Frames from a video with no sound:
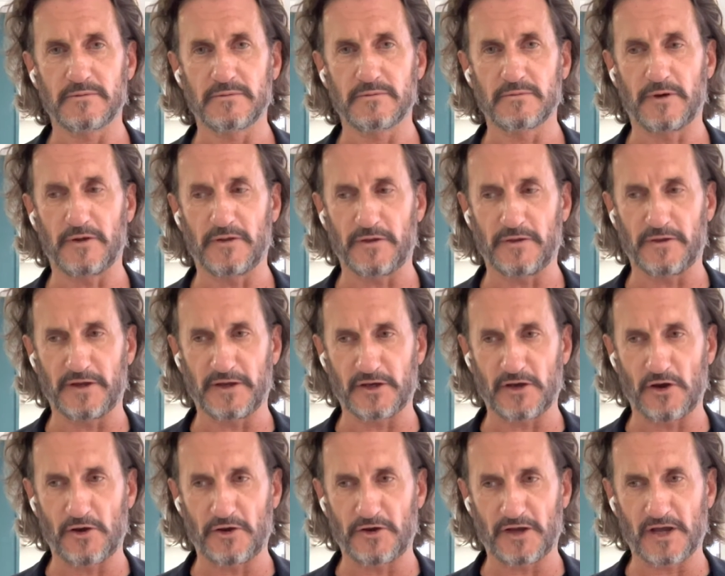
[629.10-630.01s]
whether they're
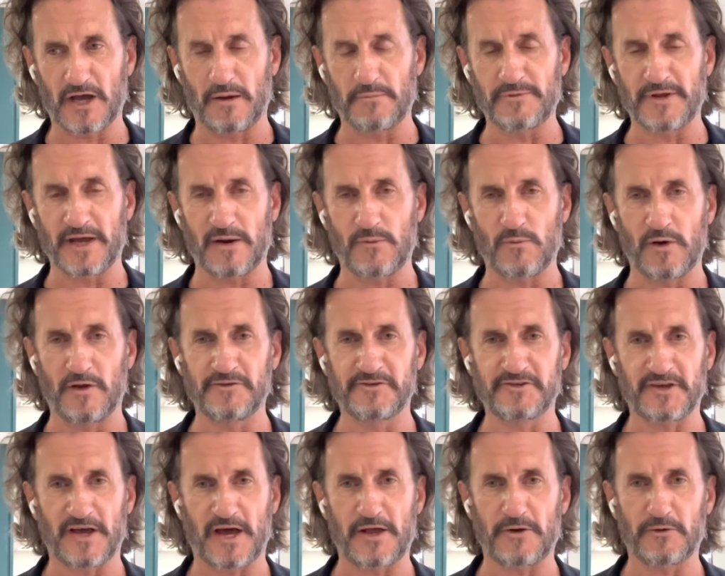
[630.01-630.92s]
going to come down one
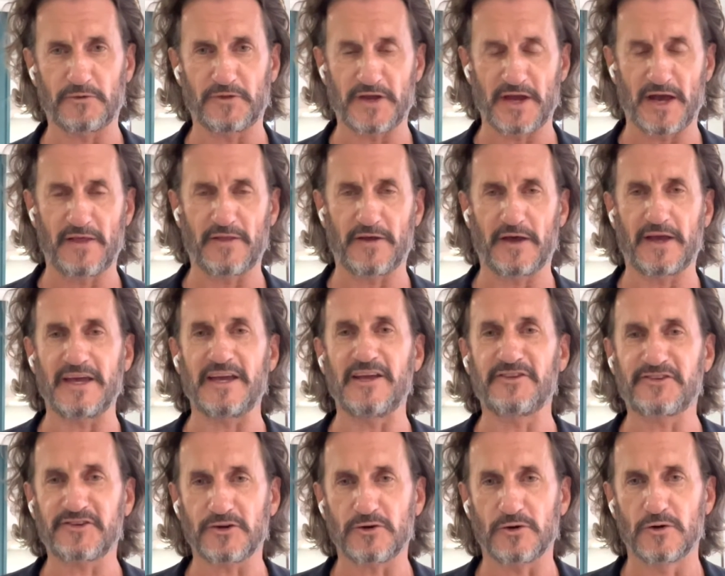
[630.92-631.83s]
side or the other.
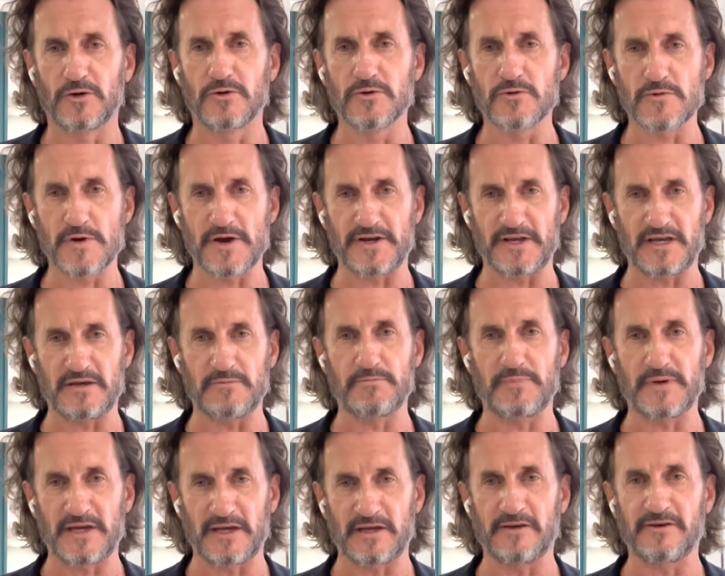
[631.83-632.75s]
It's already
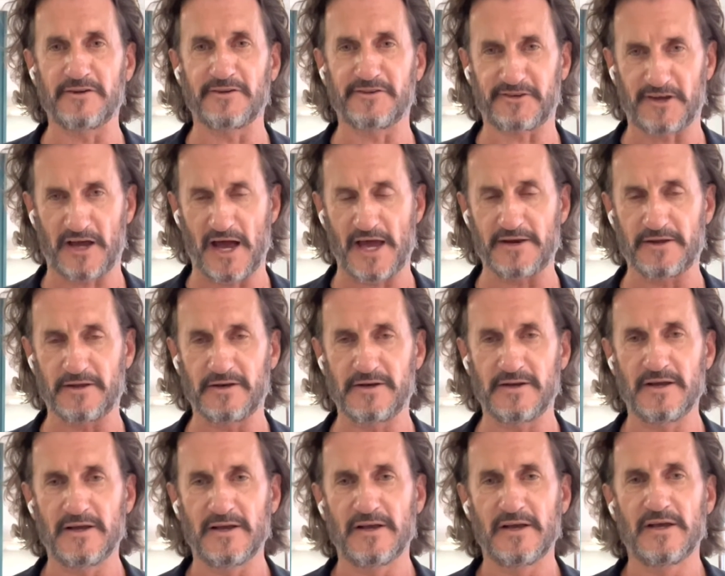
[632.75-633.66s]
been decided.
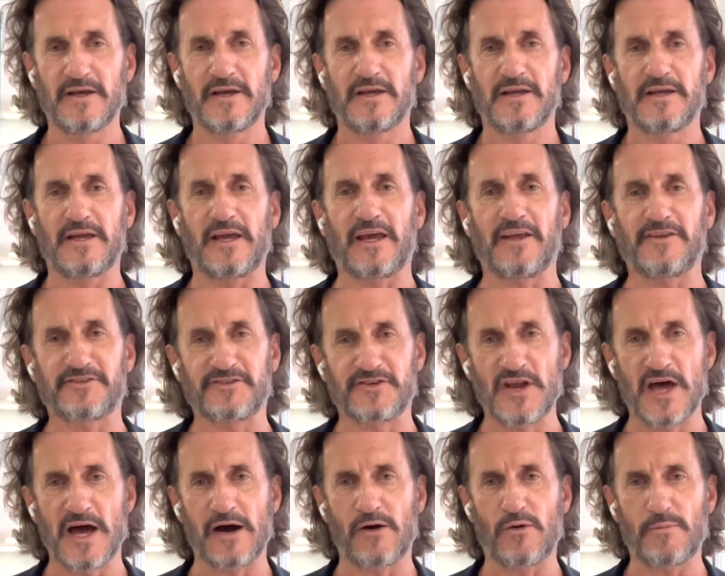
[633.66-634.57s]
It's
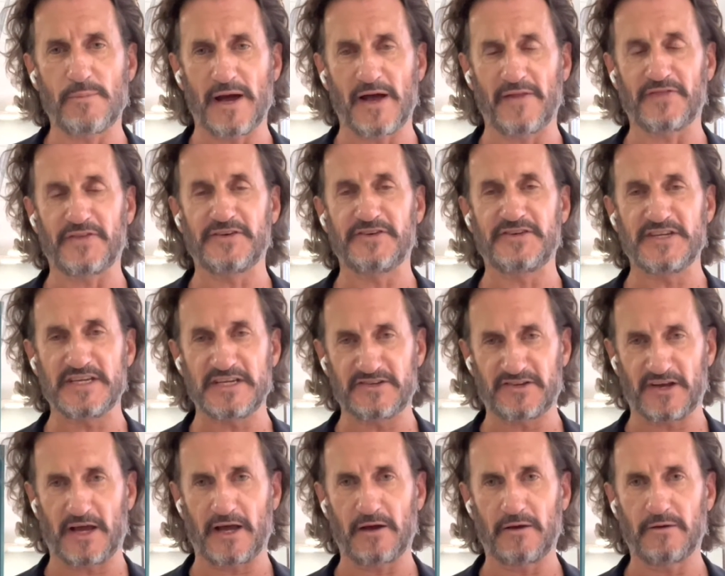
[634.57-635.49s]
now about the
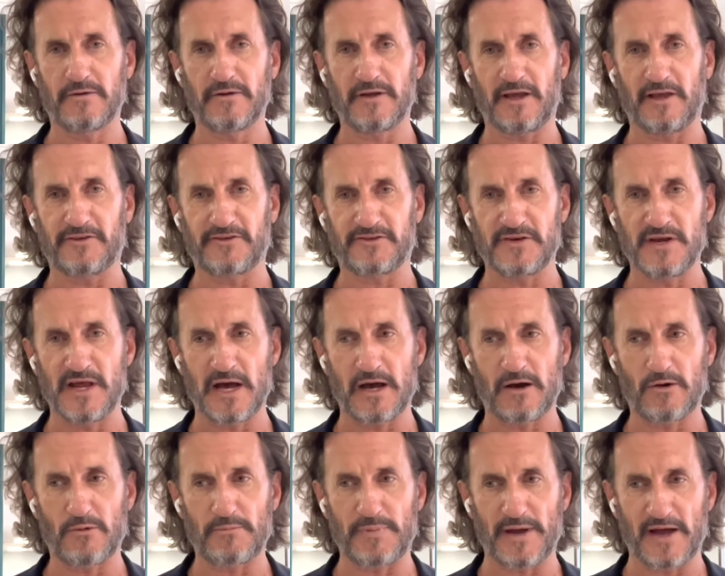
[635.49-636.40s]
detail. It's
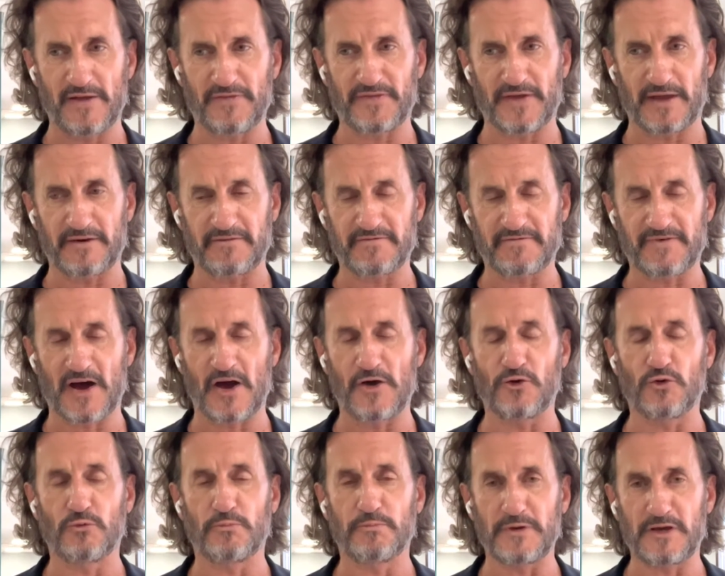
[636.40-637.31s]
now about that
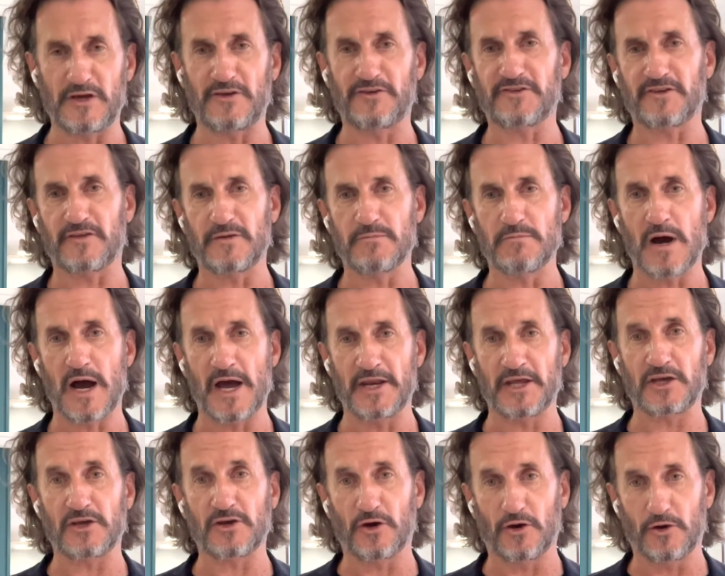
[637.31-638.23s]
final piece of the
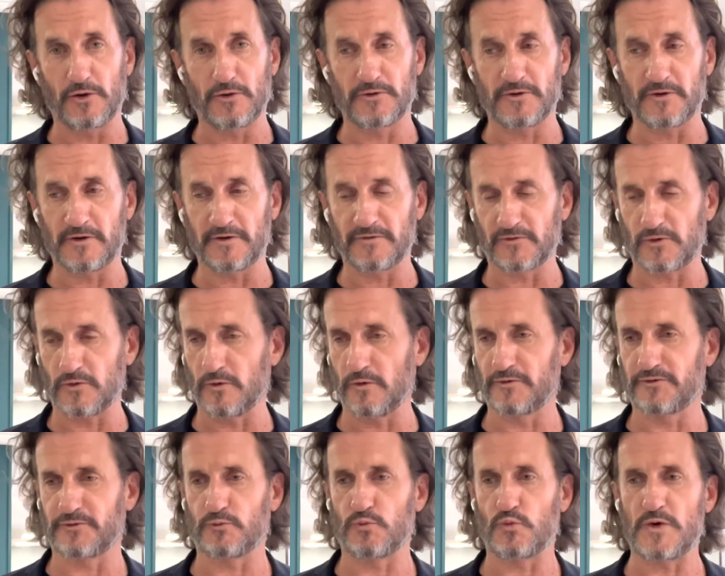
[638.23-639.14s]
mining code. And of
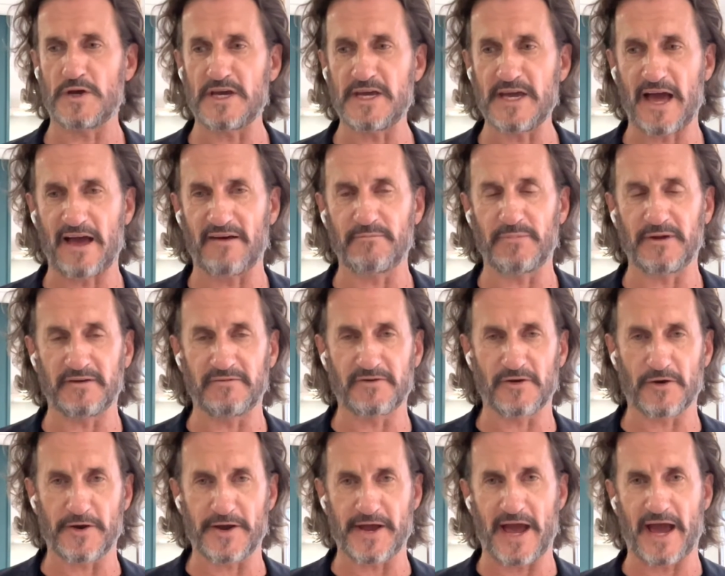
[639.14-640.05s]
course, we have been
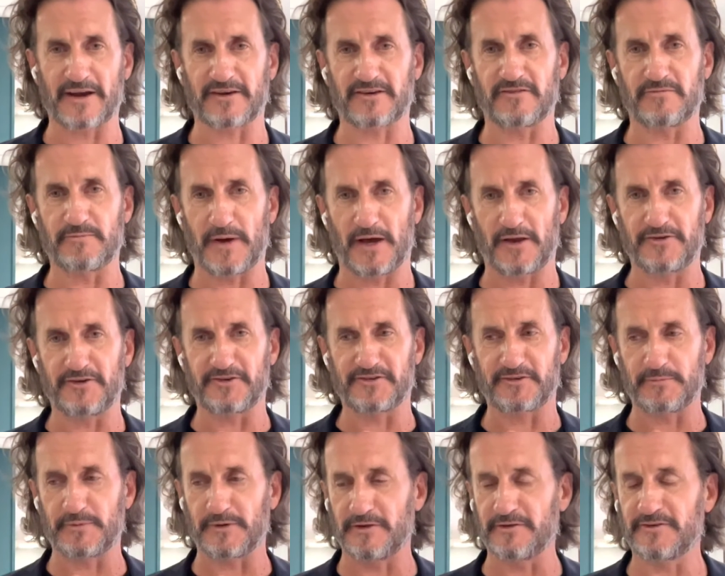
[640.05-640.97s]
very active
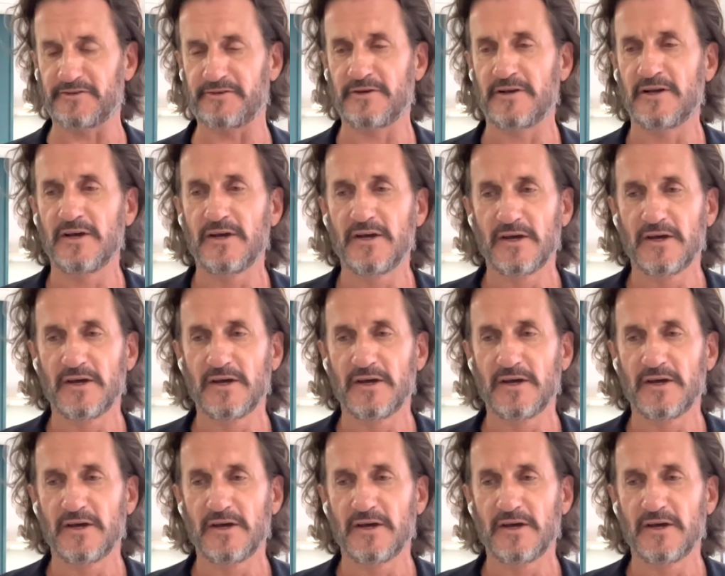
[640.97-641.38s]
participants.